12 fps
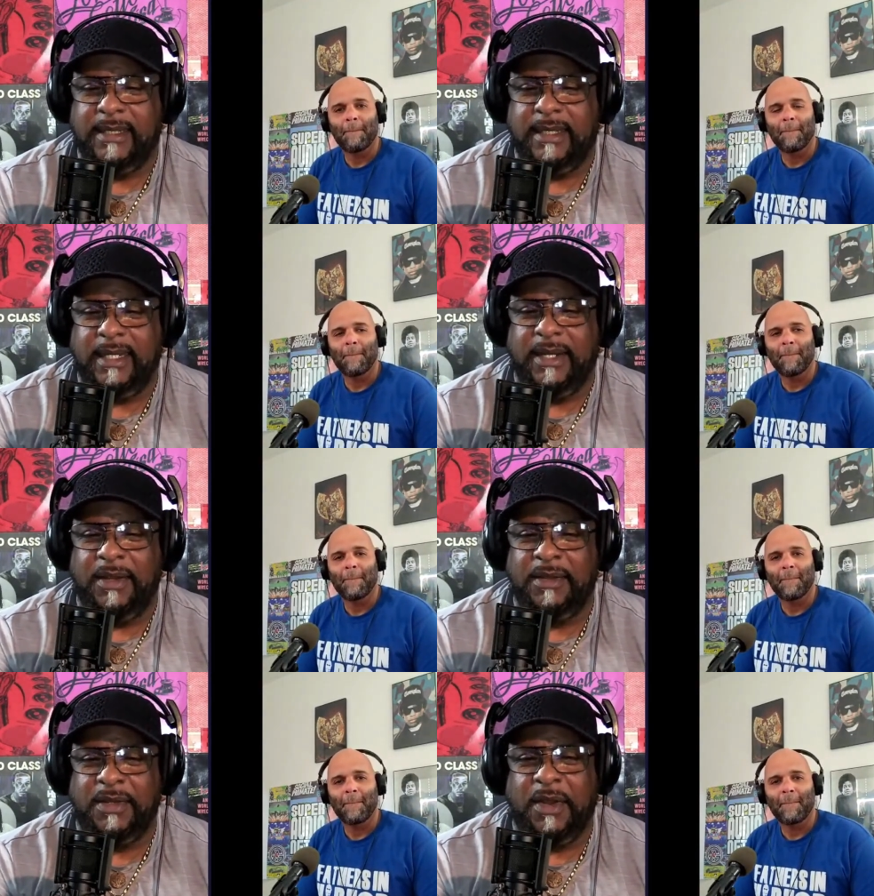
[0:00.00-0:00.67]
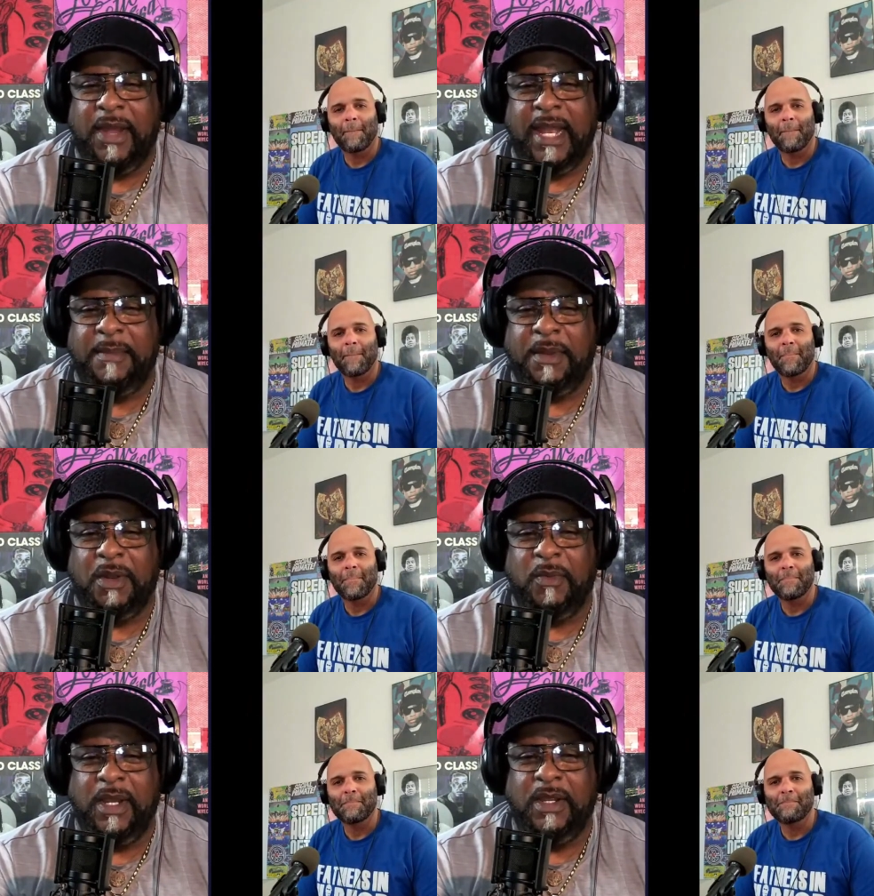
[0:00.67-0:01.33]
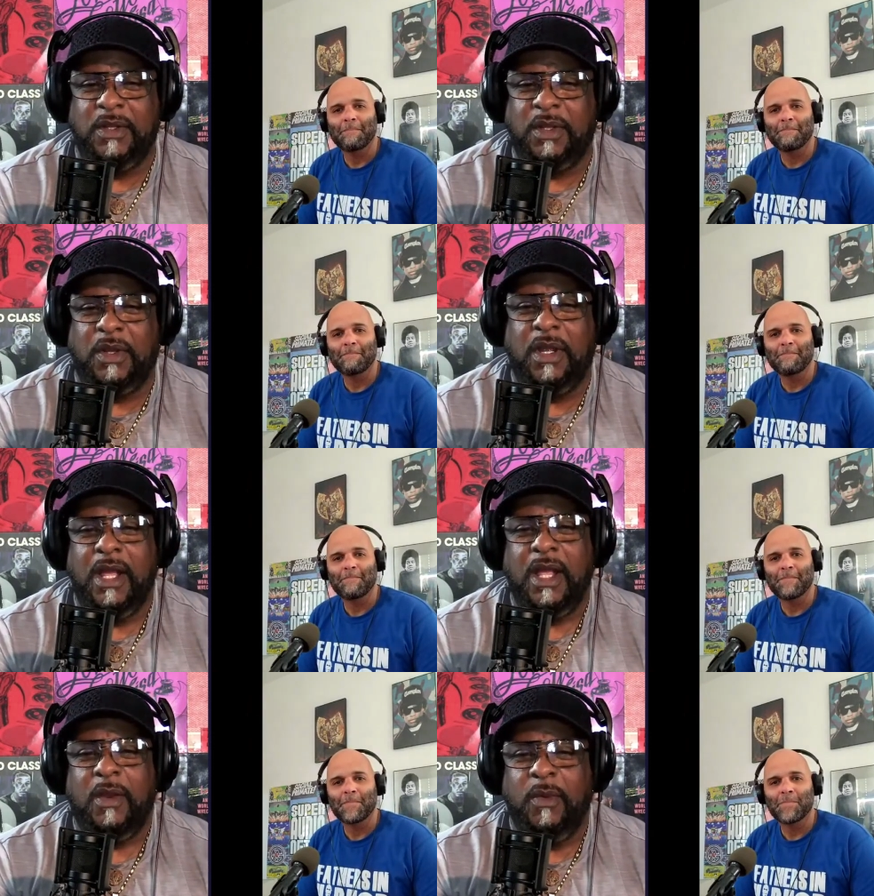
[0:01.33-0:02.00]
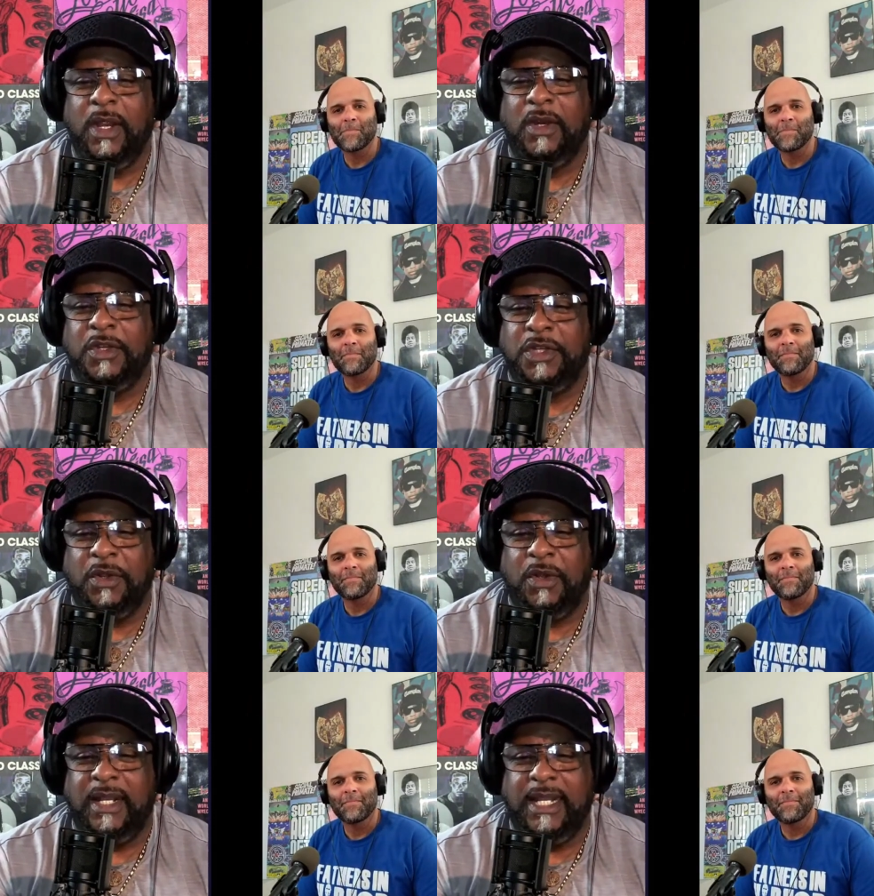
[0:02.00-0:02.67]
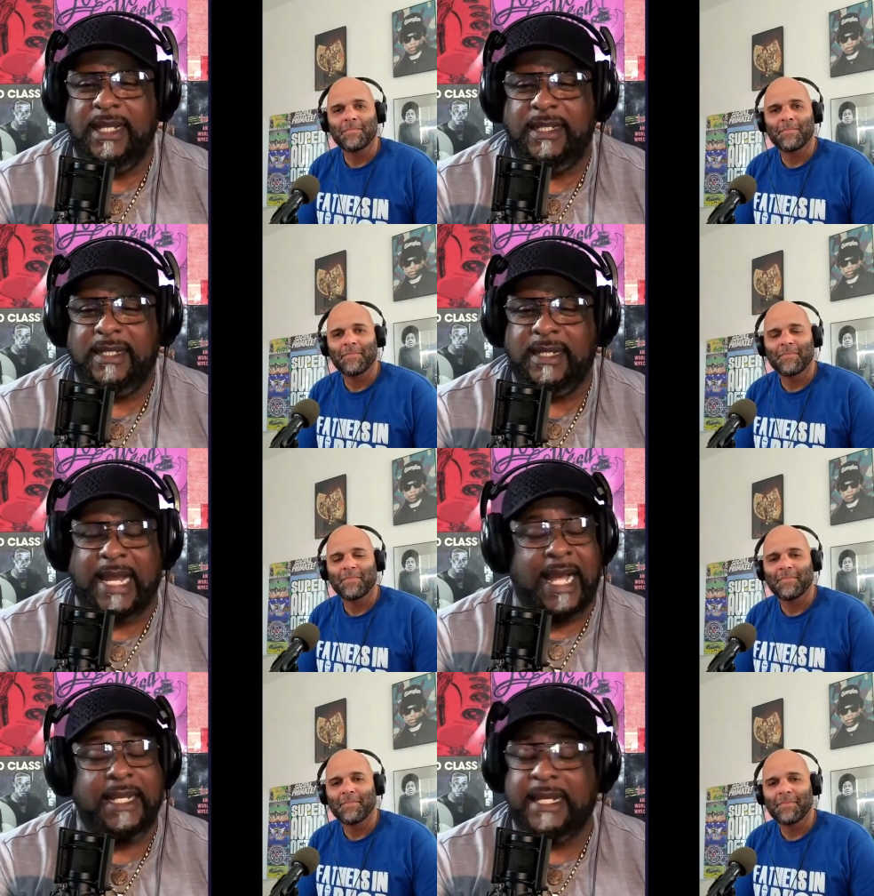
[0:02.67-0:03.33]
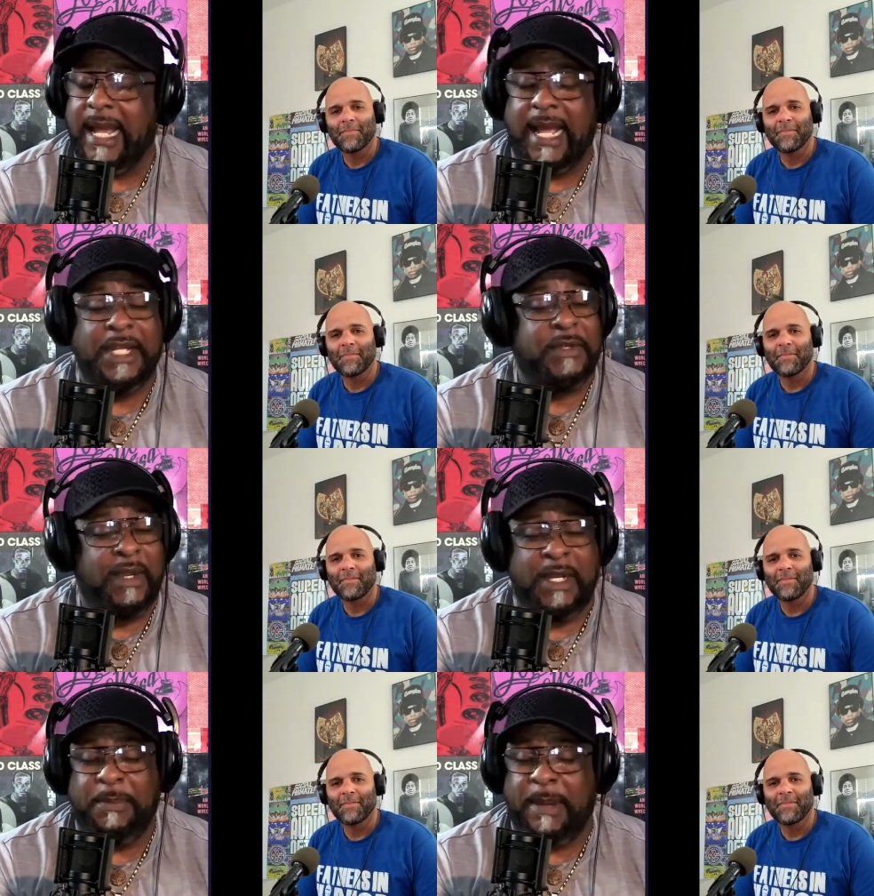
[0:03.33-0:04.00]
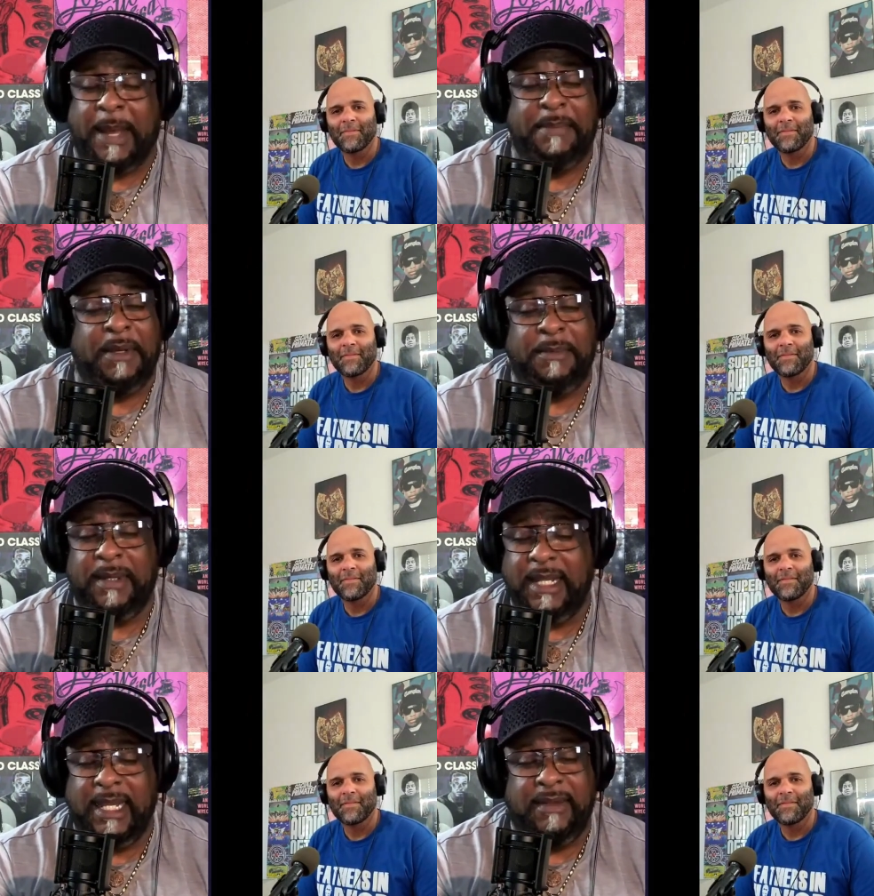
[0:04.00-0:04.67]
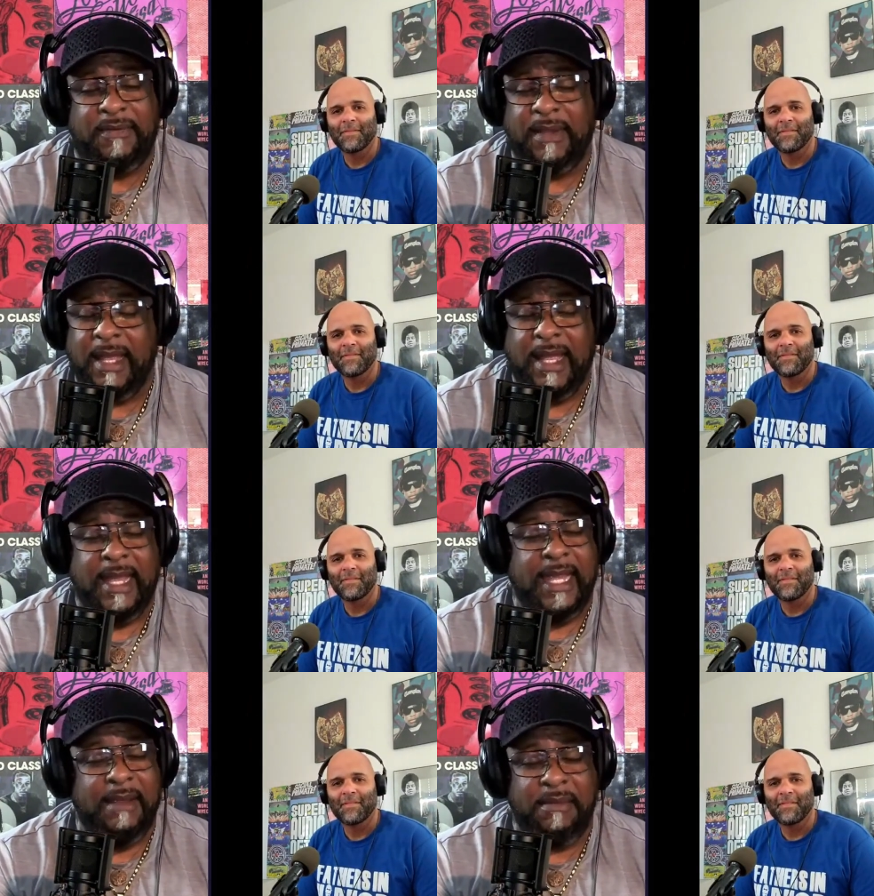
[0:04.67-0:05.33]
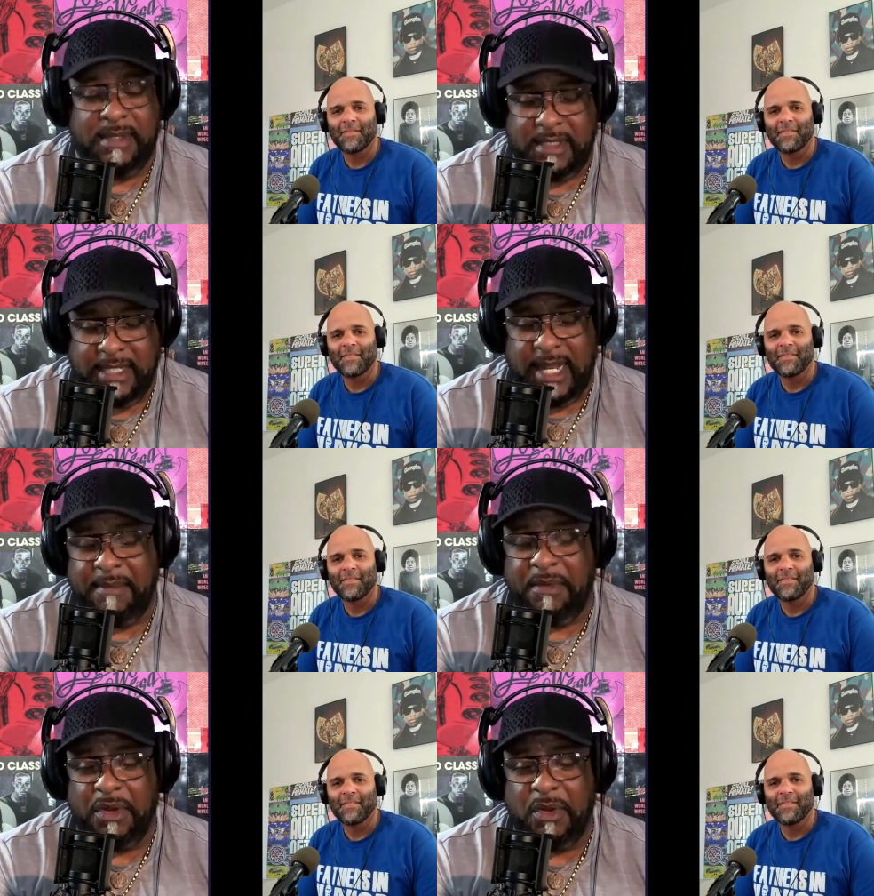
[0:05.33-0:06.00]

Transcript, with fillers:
Speaker 1: You know, his girl had him on a real real short leash. Con- contrary to hmm. popular belief, he was she had him on a